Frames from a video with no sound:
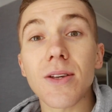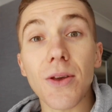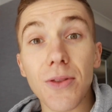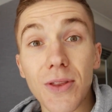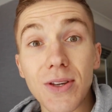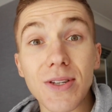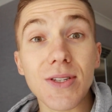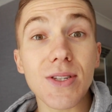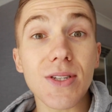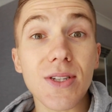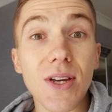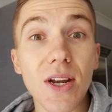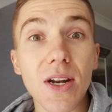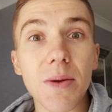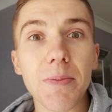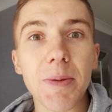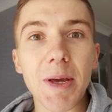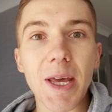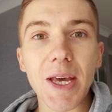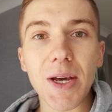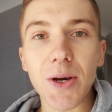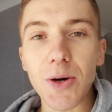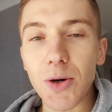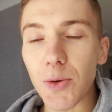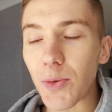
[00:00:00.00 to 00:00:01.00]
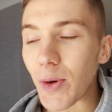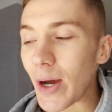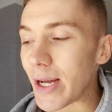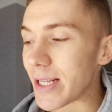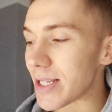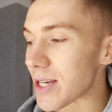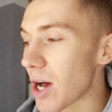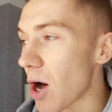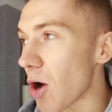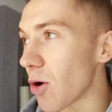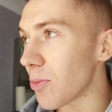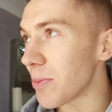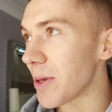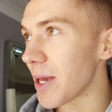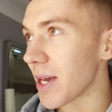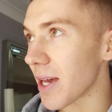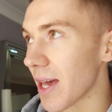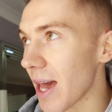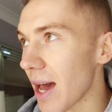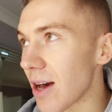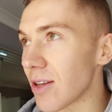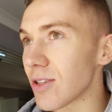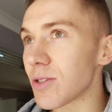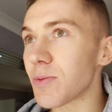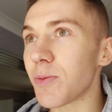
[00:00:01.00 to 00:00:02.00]
So this is going to be a good way to hold me
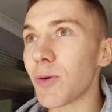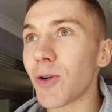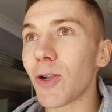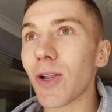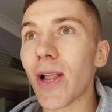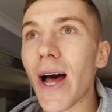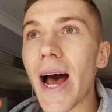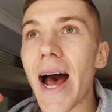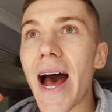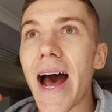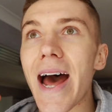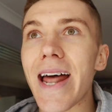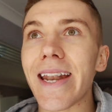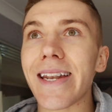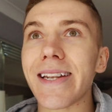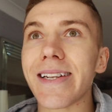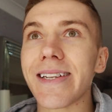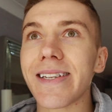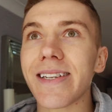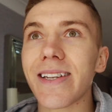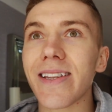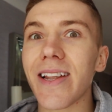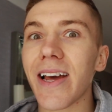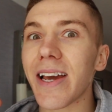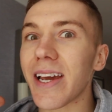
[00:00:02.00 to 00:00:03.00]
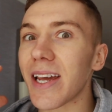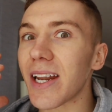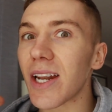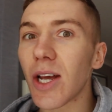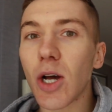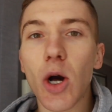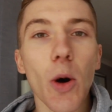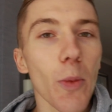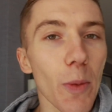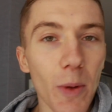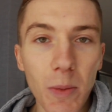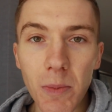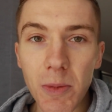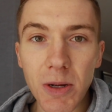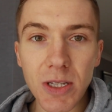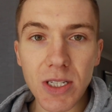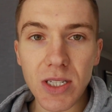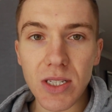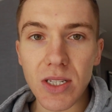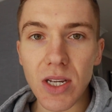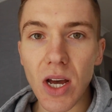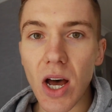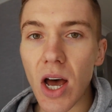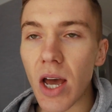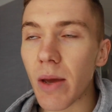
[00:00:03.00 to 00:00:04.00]
accountable, and like in a couple of
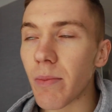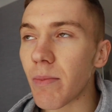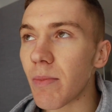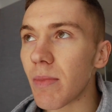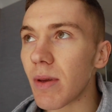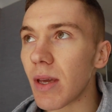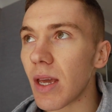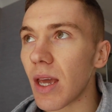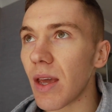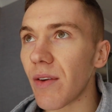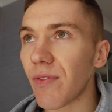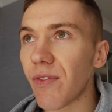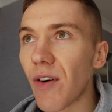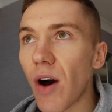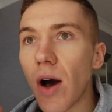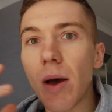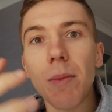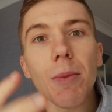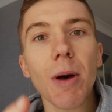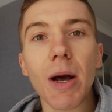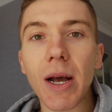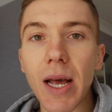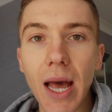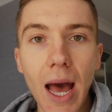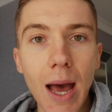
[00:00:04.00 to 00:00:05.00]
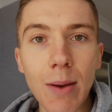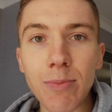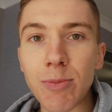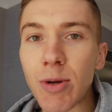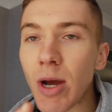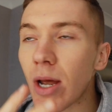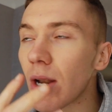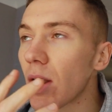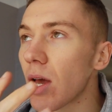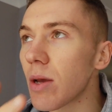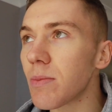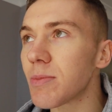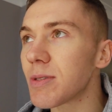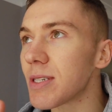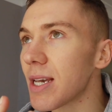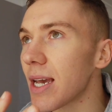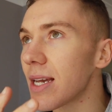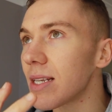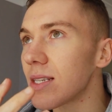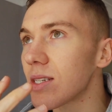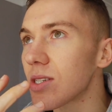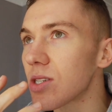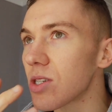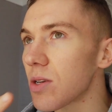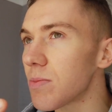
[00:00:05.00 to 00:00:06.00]
months time, if I'm on camera and I'm
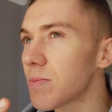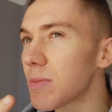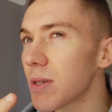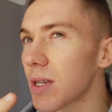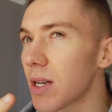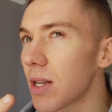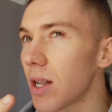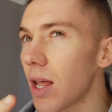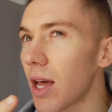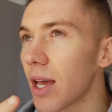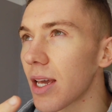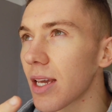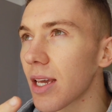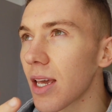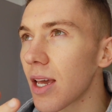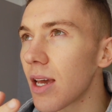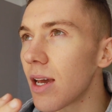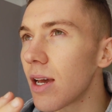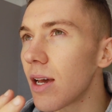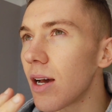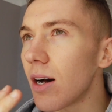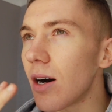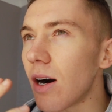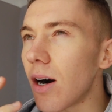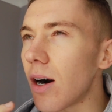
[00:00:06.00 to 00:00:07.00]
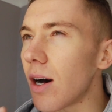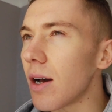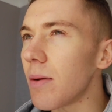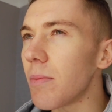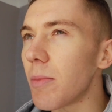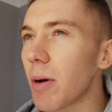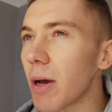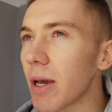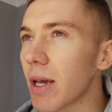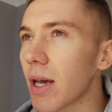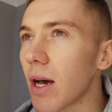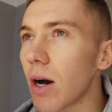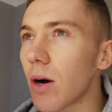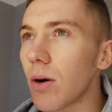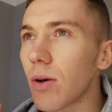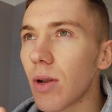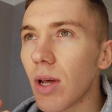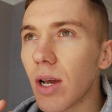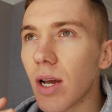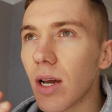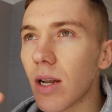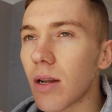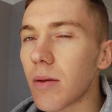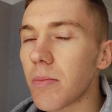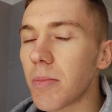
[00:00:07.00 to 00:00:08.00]
saying something like I might go
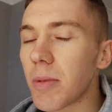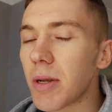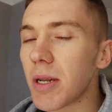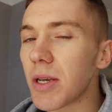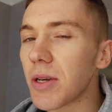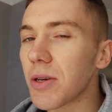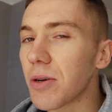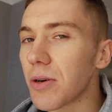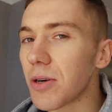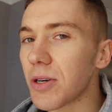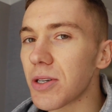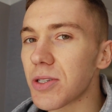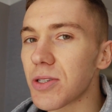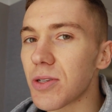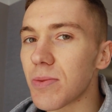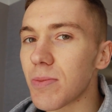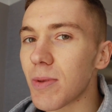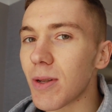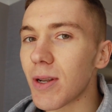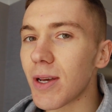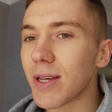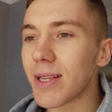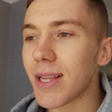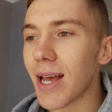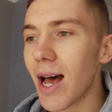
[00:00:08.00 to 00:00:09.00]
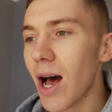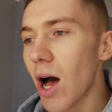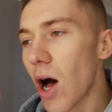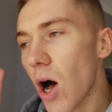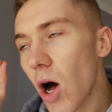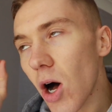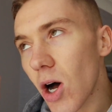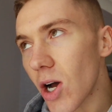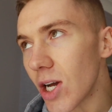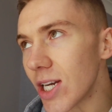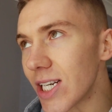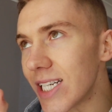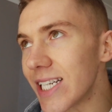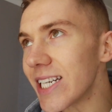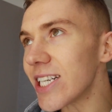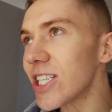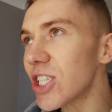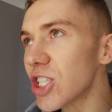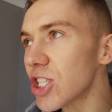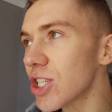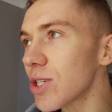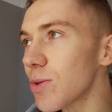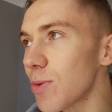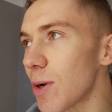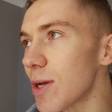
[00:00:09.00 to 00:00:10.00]
like on a mini cut or something like that, I
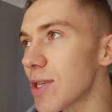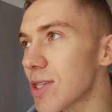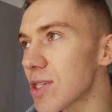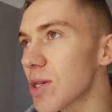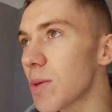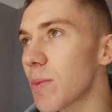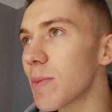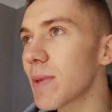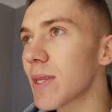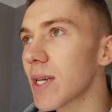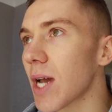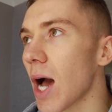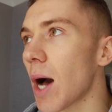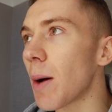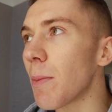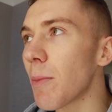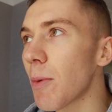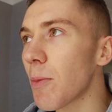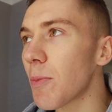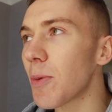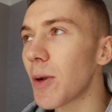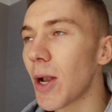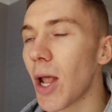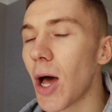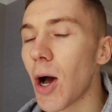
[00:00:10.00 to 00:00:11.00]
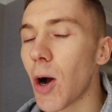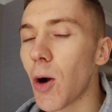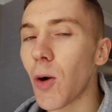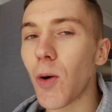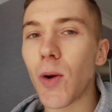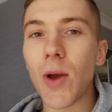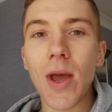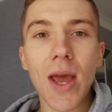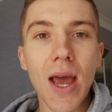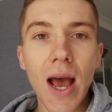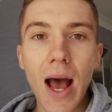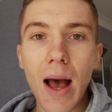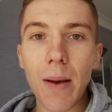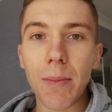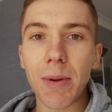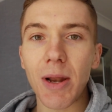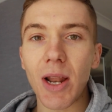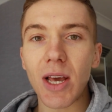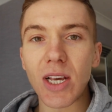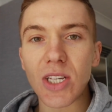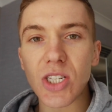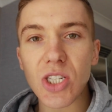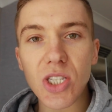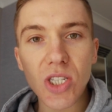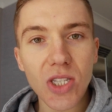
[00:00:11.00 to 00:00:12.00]
literally want someone to comment below and be
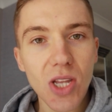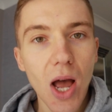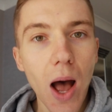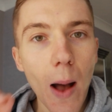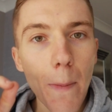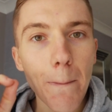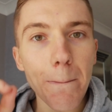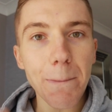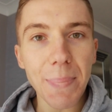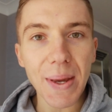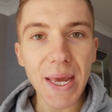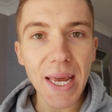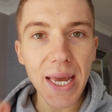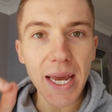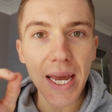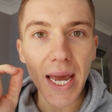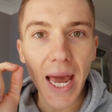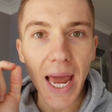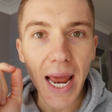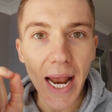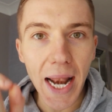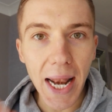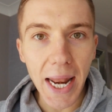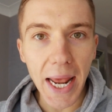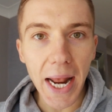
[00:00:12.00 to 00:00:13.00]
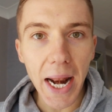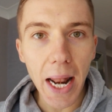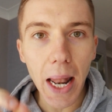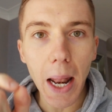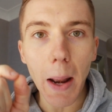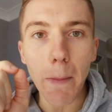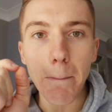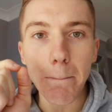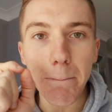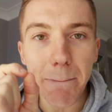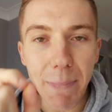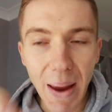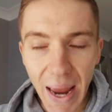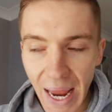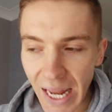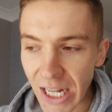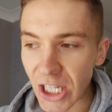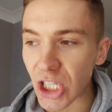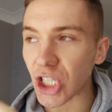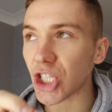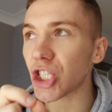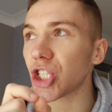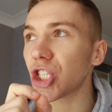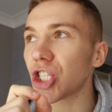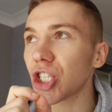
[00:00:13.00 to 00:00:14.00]
like, stop being a little
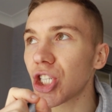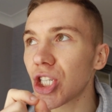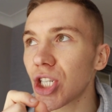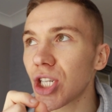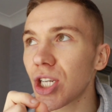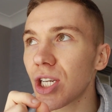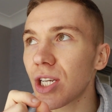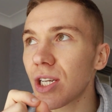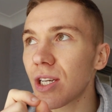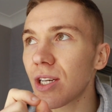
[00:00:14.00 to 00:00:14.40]
bitch.